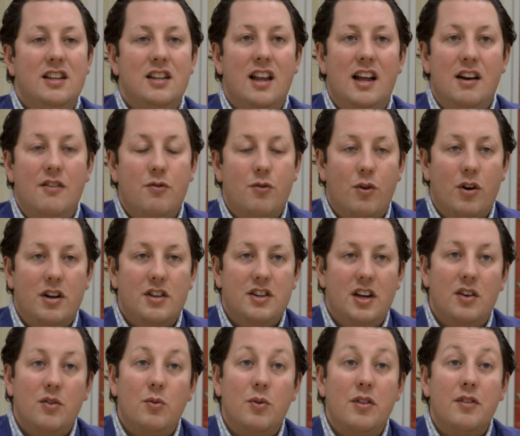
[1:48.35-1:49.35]
A lot of work
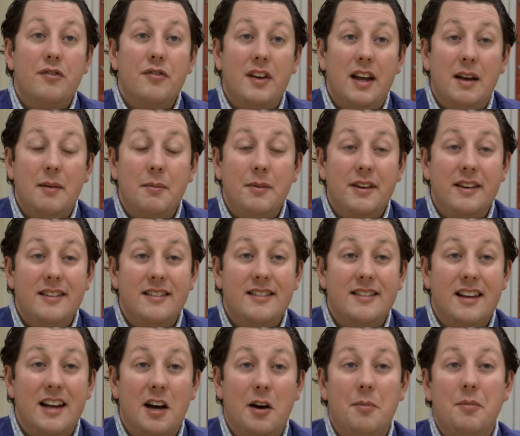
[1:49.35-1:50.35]
done with the families
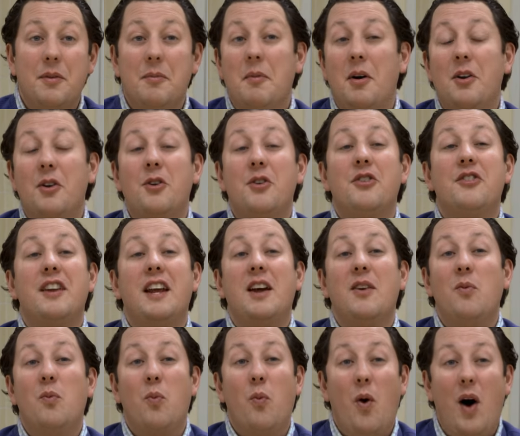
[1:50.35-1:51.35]
to help them
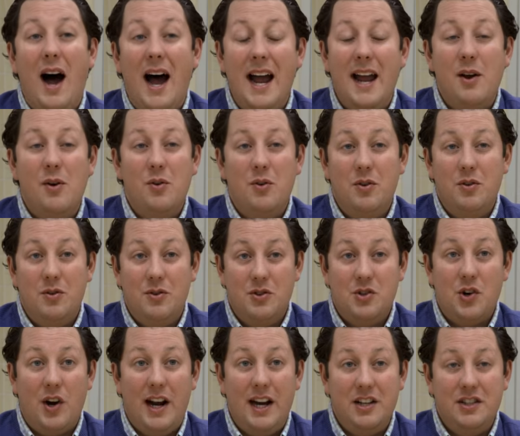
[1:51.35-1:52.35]
understand why you're
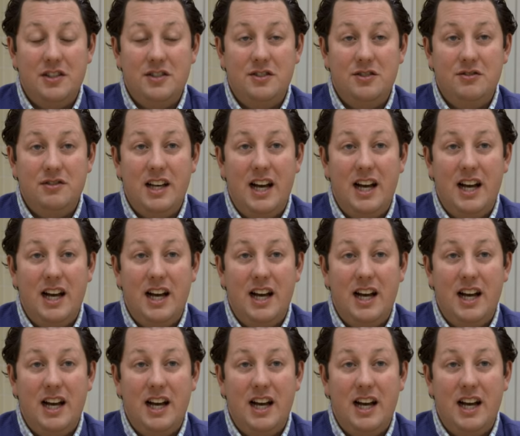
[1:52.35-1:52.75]
trying to do